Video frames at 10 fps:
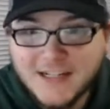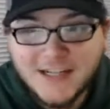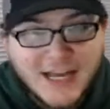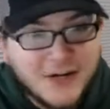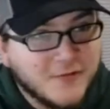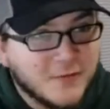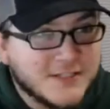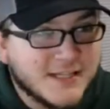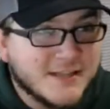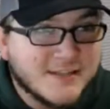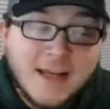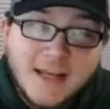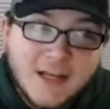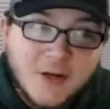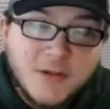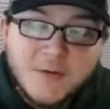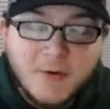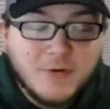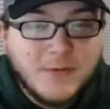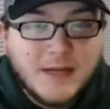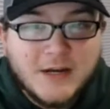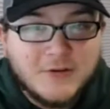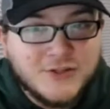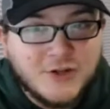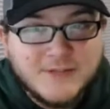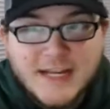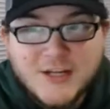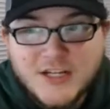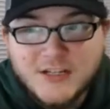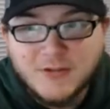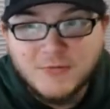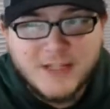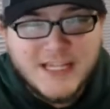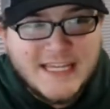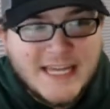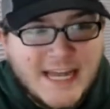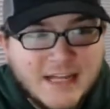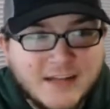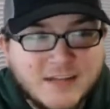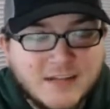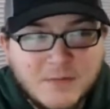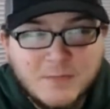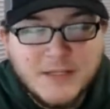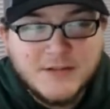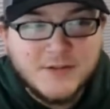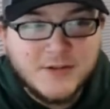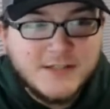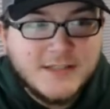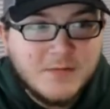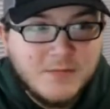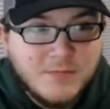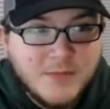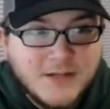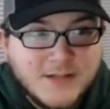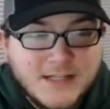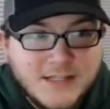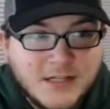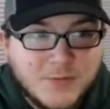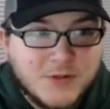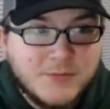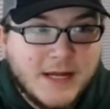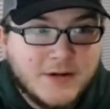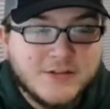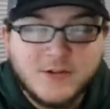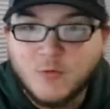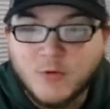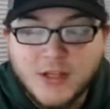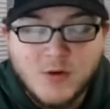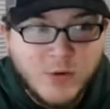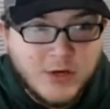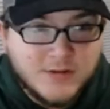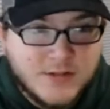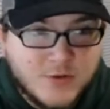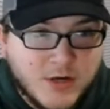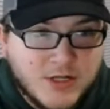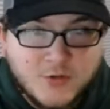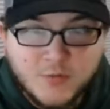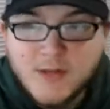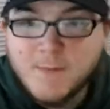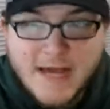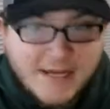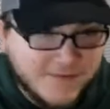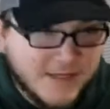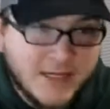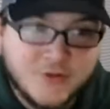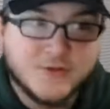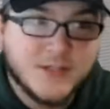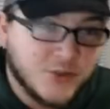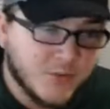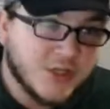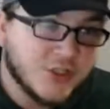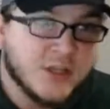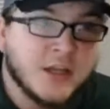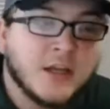I don't even want to say this. With the amount we've paid Aaron Jones, A.J. Dillon really can't be as good as him because that's going to put the Packers in a really weird situation, a really bad financial situation.